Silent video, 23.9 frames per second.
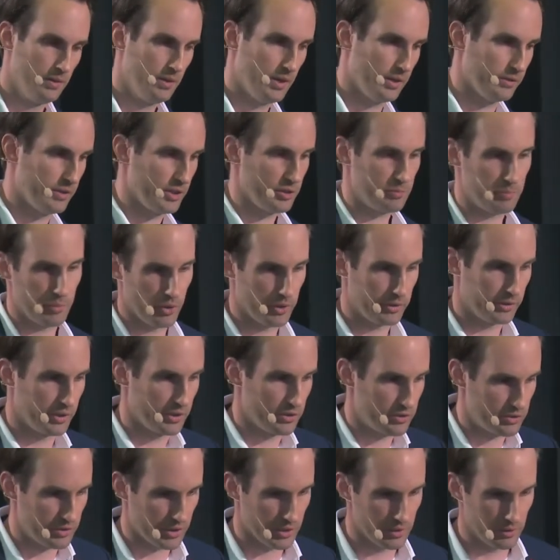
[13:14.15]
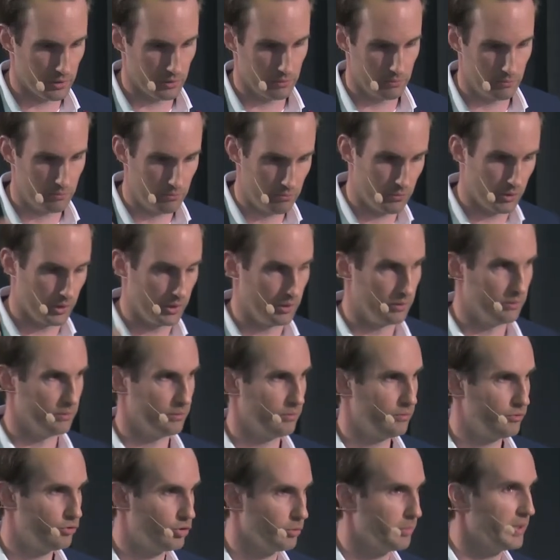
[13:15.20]
At this point, it's still, well,
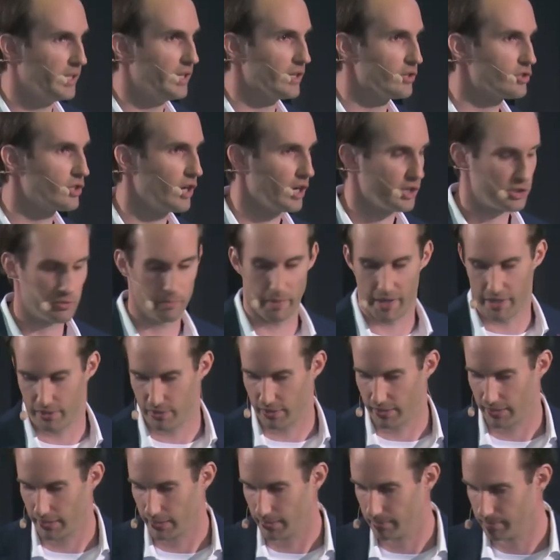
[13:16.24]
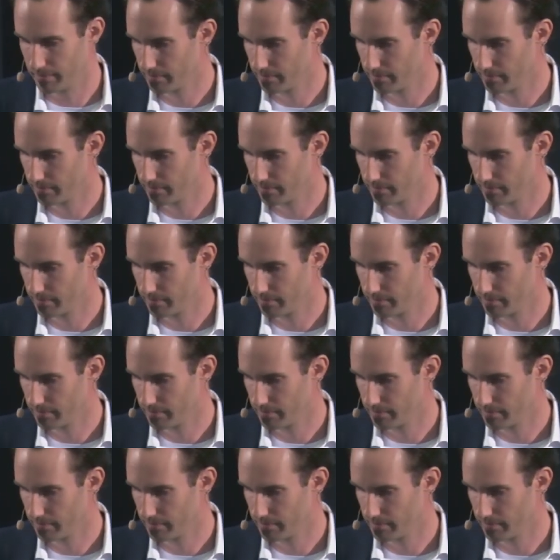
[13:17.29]
to be discussed, basically.